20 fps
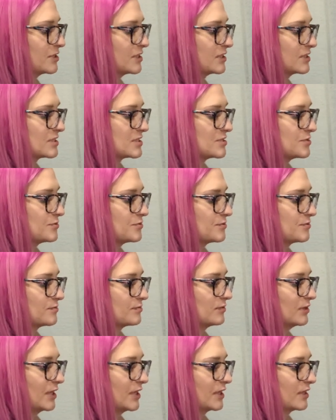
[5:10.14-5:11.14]
wanted to
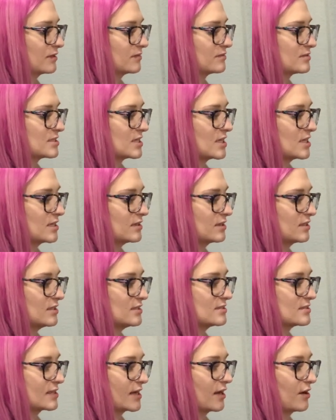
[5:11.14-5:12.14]
like take
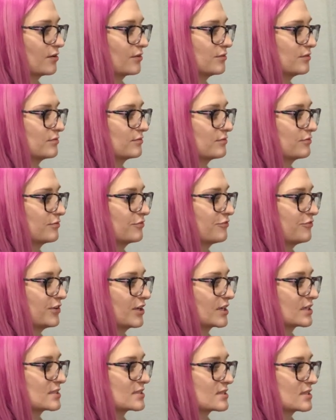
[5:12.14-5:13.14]
these out,
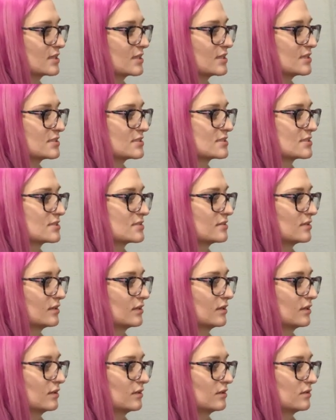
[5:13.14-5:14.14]
fix this,
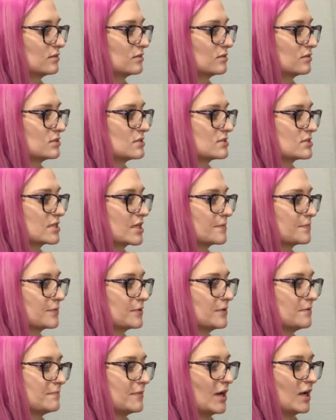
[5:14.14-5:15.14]
yeah,
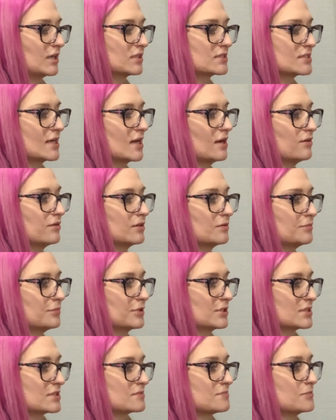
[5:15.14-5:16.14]
staple it back down and
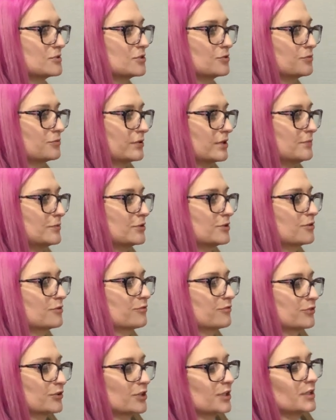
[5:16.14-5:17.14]
put some new ribbon
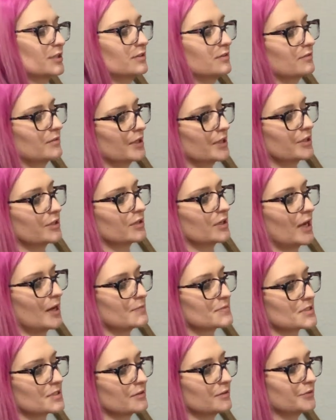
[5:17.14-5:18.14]
over it, they see, could
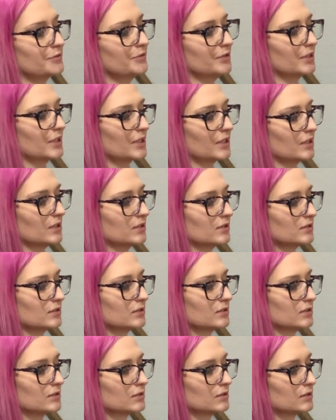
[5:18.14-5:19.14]
absolutely. These
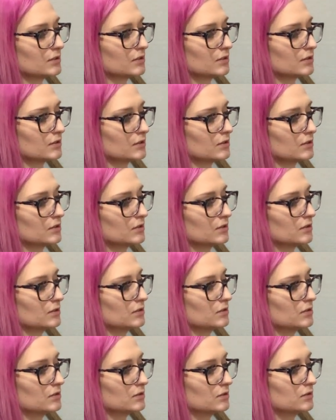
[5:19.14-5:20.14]
shells are broken
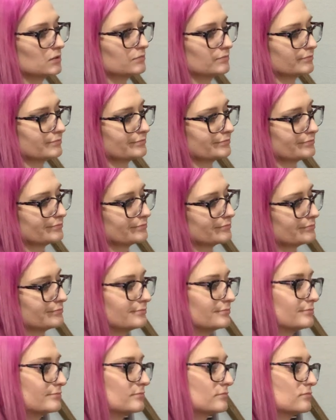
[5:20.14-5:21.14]
here. Mm -hmm.
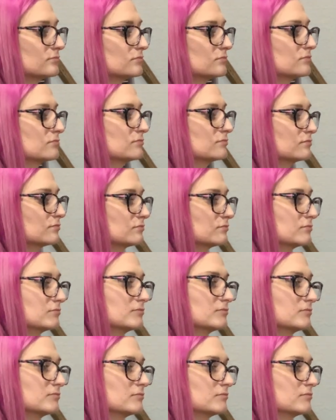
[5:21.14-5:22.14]

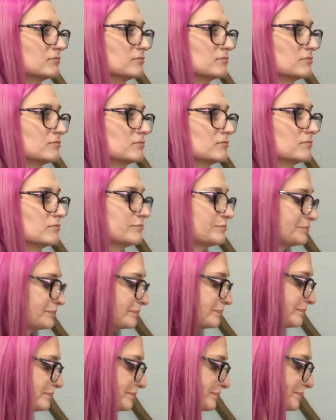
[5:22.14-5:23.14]
Yeah,
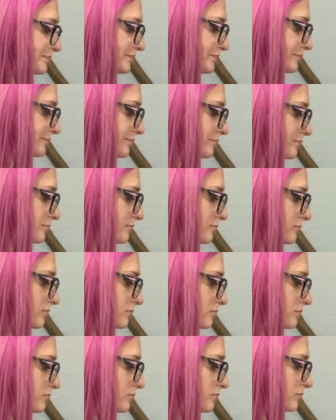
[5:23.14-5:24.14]
Interesting.
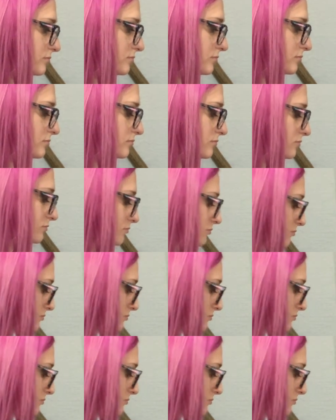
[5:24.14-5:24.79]
Okay.